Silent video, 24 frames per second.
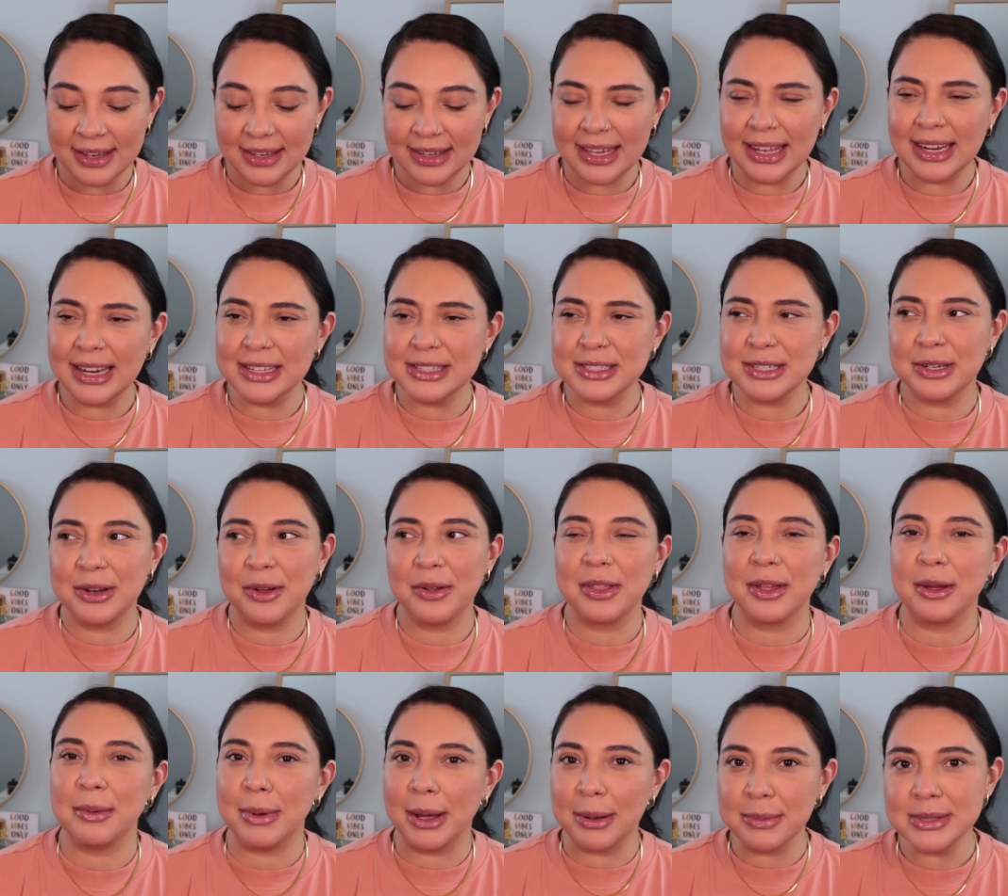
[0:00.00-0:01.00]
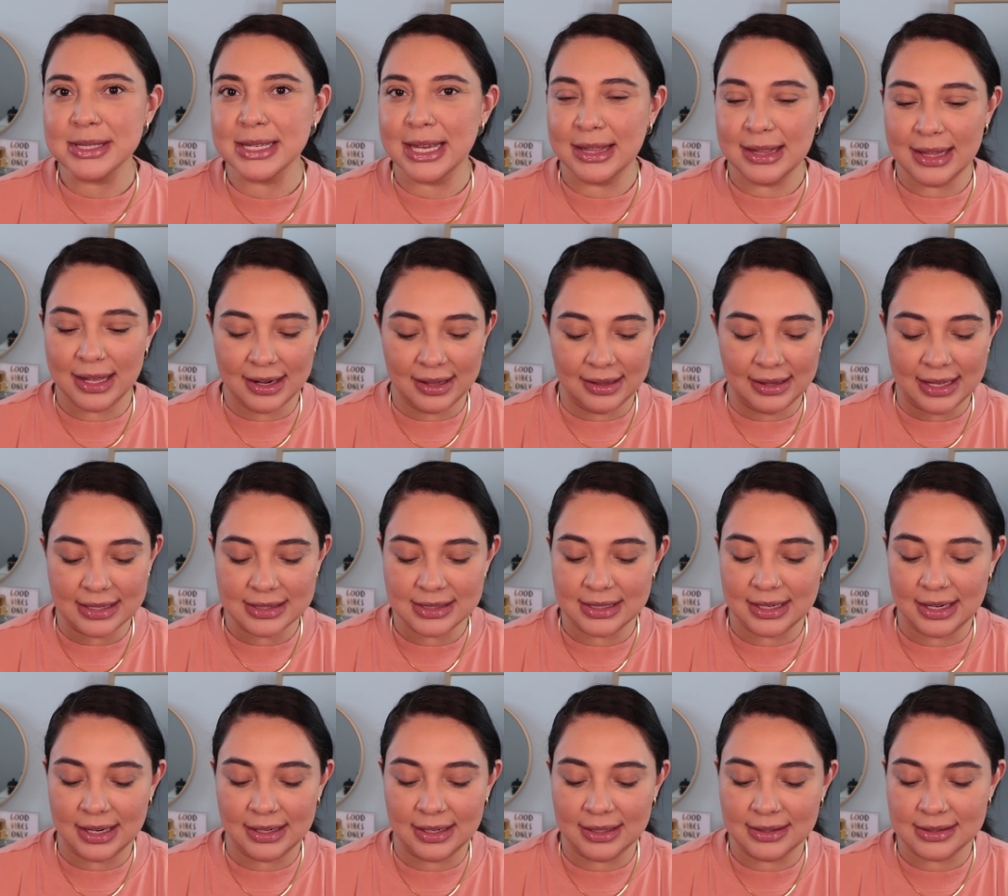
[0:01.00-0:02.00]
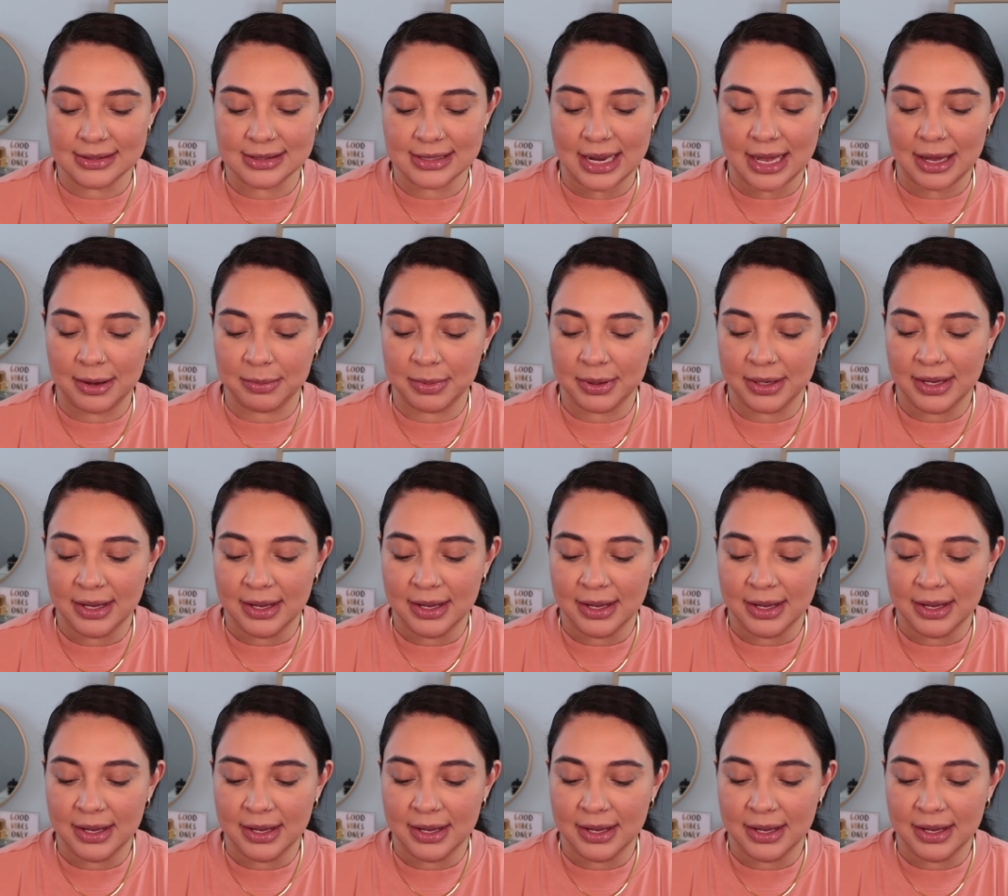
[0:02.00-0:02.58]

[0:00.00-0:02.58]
getting to know them. I'm saying that a lot today. I need to stop.